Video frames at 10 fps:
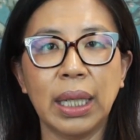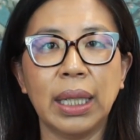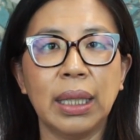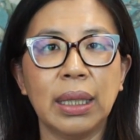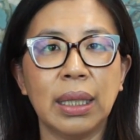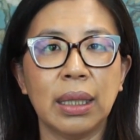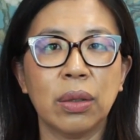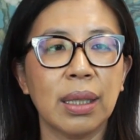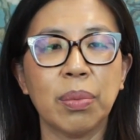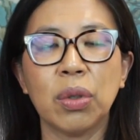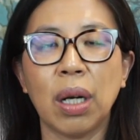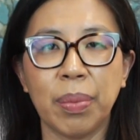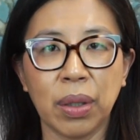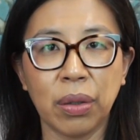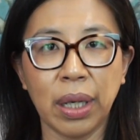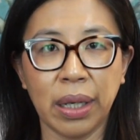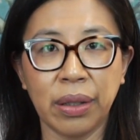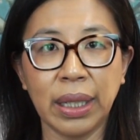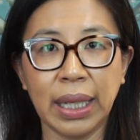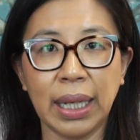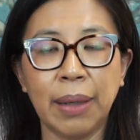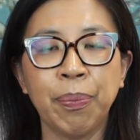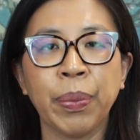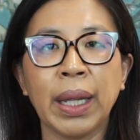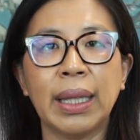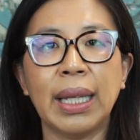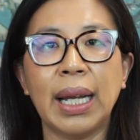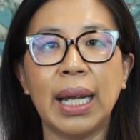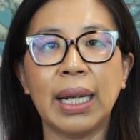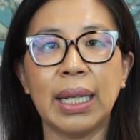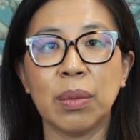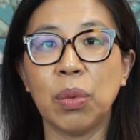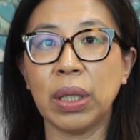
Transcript: in a subtropical area that has more